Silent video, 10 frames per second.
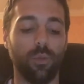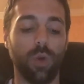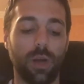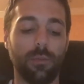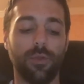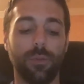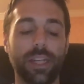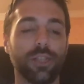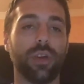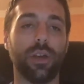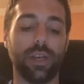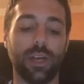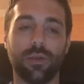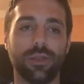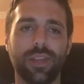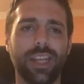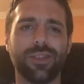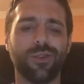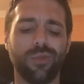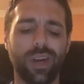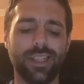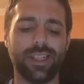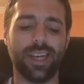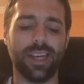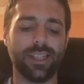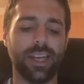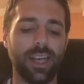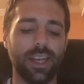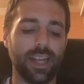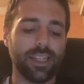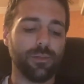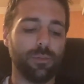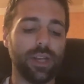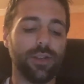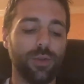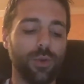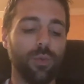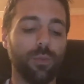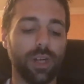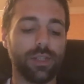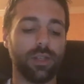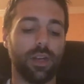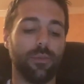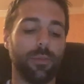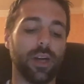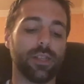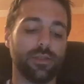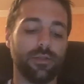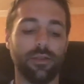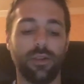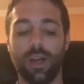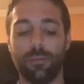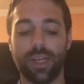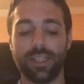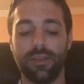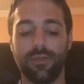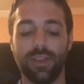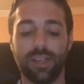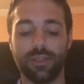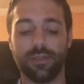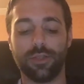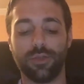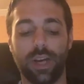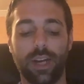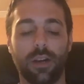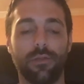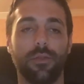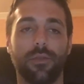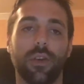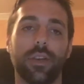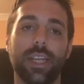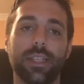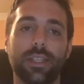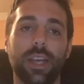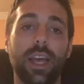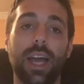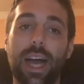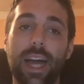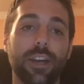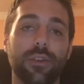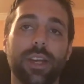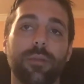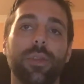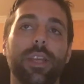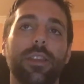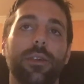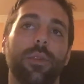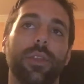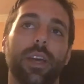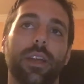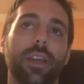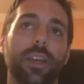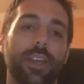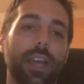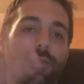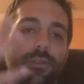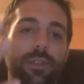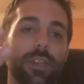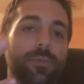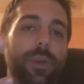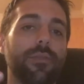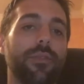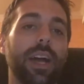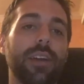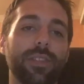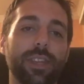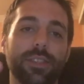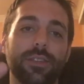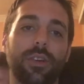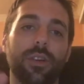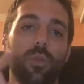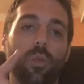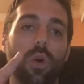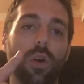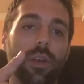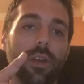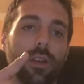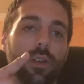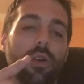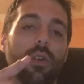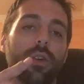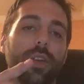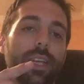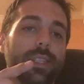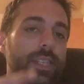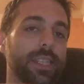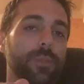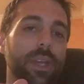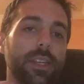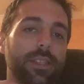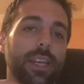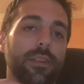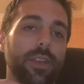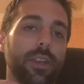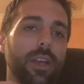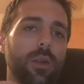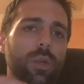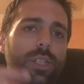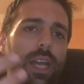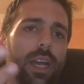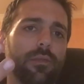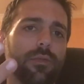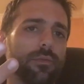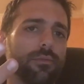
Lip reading: from each crown tower. So that's crazy, guys. That's a bit too much of a positive elixir trade-off for our tastes. I agree completely with that. You spend 5 elixir on 1 card, you get 6 minions out of it, which have